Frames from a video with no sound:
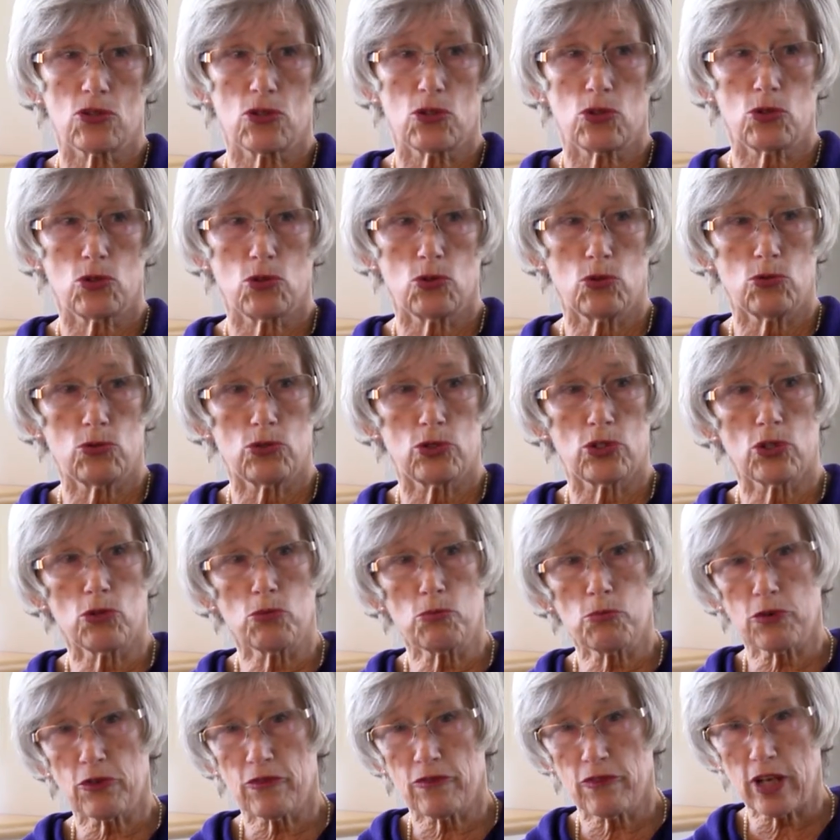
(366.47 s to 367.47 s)
who
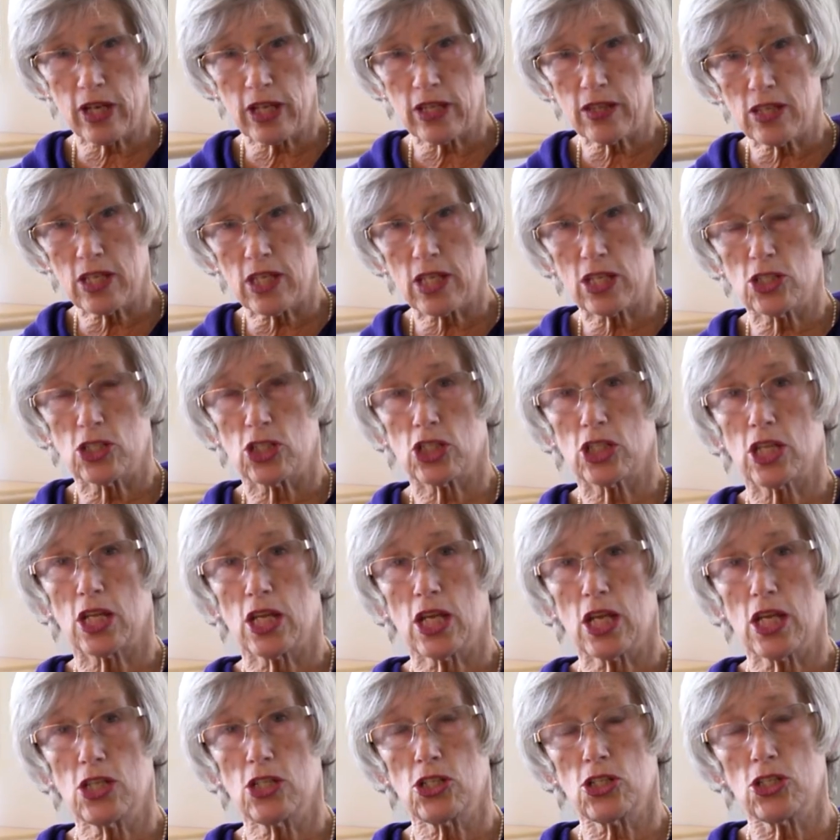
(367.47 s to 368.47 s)
don't provide the
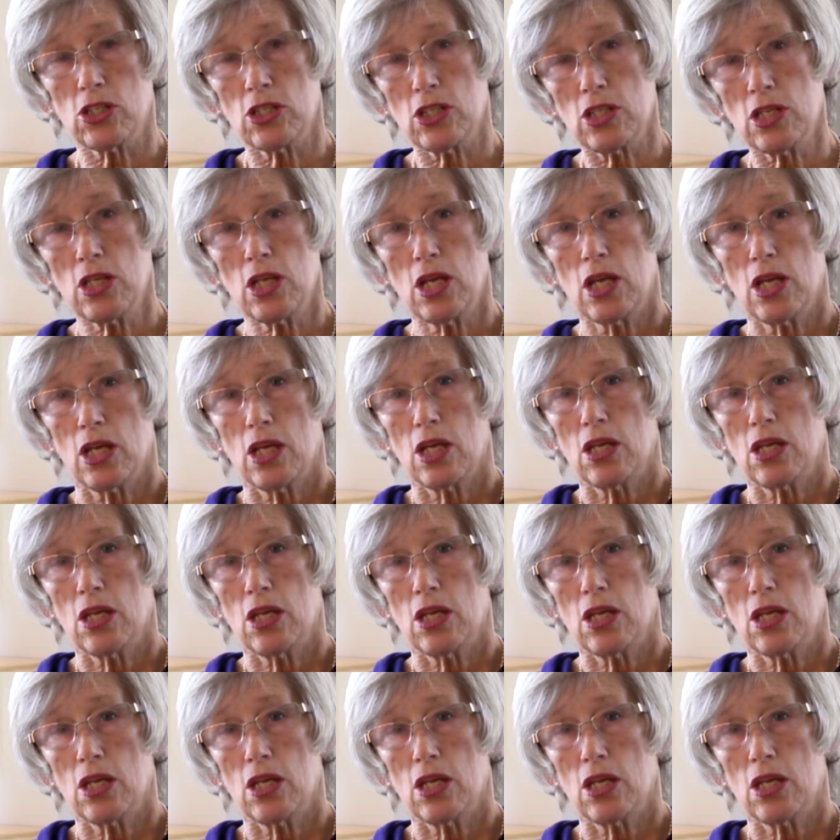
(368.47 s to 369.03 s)
education,